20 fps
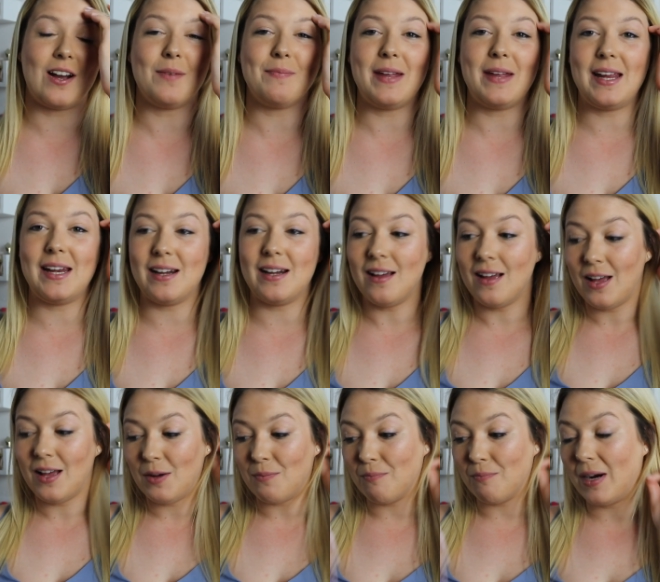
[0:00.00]
I mean,
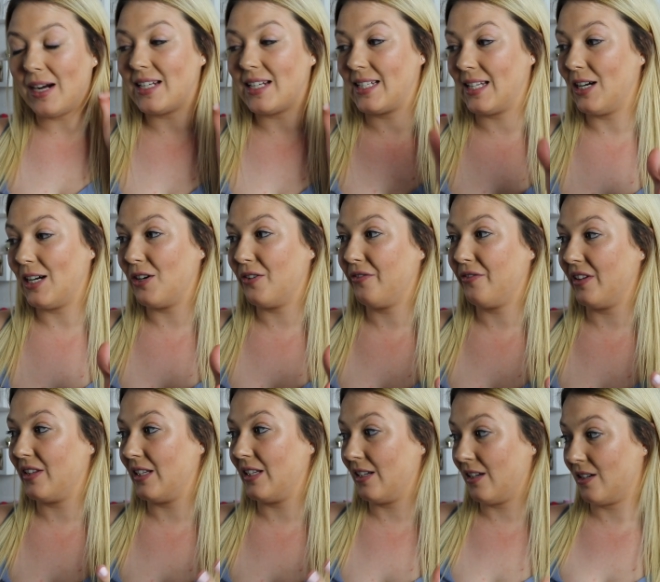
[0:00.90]
myself
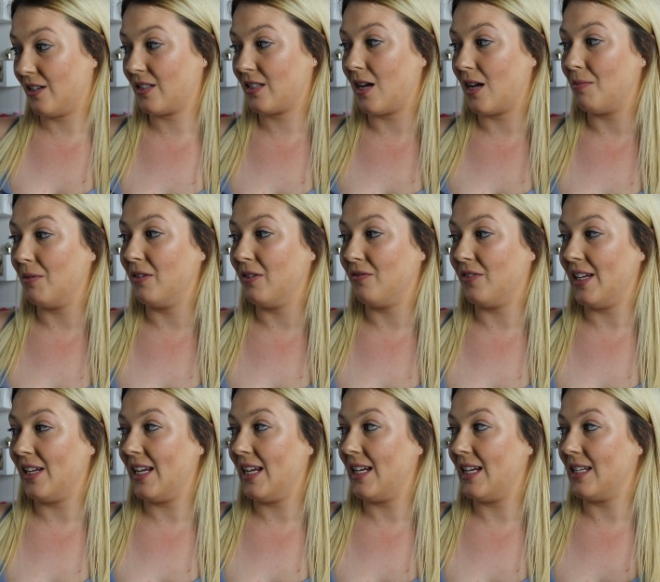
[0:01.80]
in the last couple of
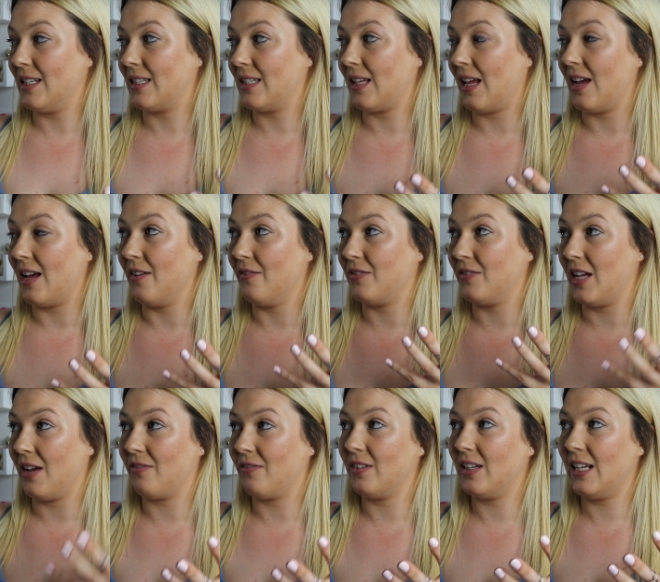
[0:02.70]
years have
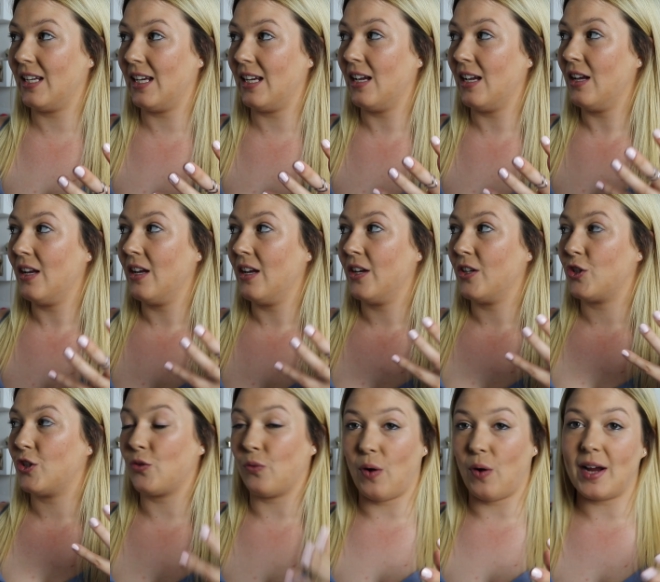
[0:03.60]
definitely
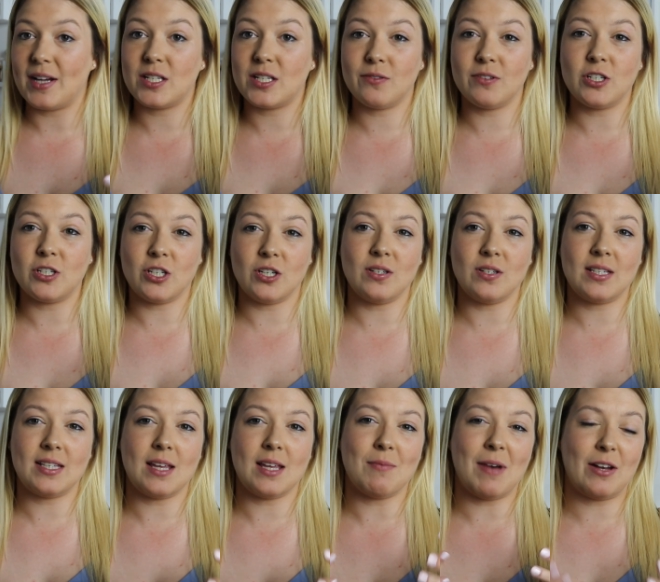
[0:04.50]
tried to
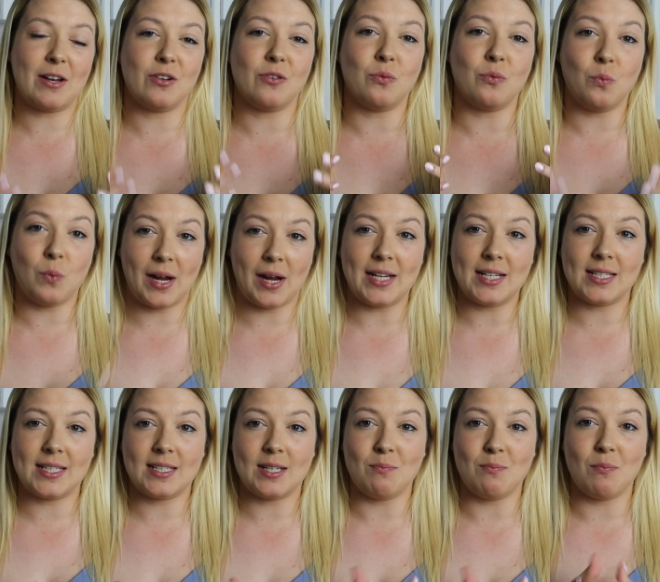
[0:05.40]
reduce the amount of
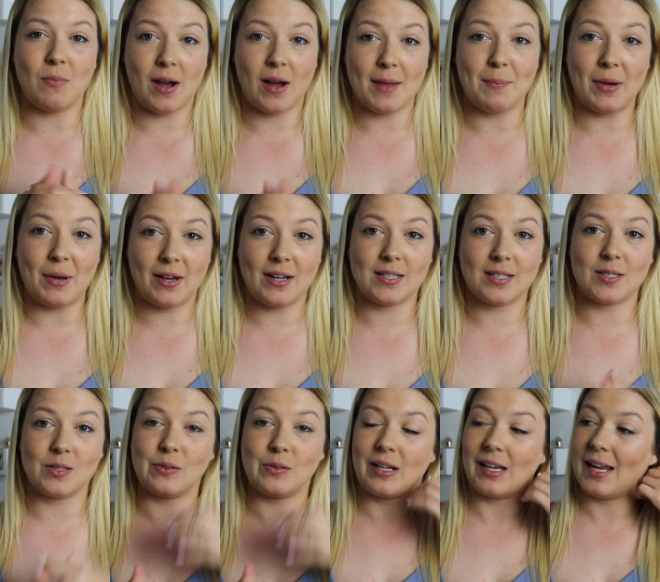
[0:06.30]
waste in my
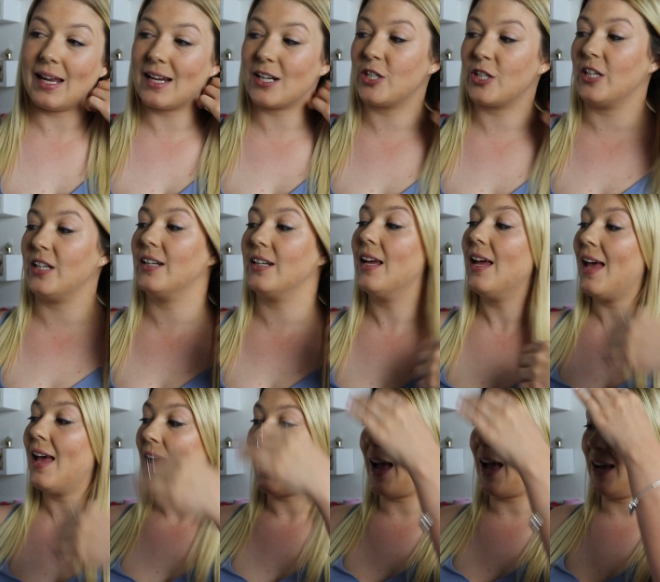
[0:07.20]
personal collection
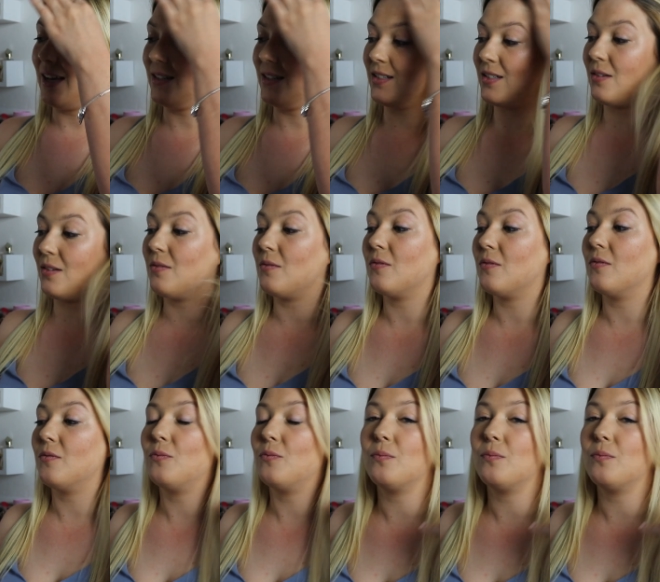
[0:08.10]
and